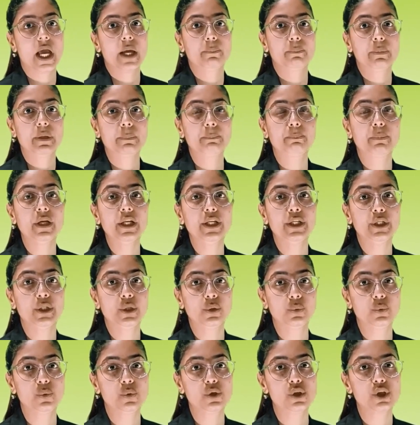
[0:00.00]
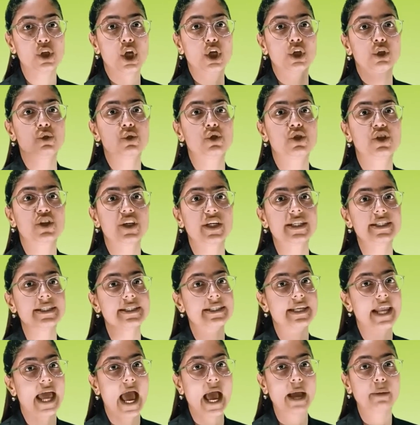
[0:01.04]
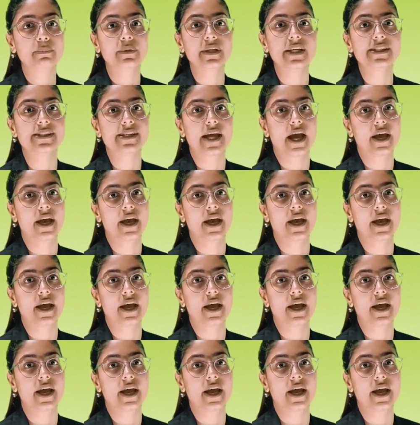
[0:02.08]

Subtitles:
People used to just wrap these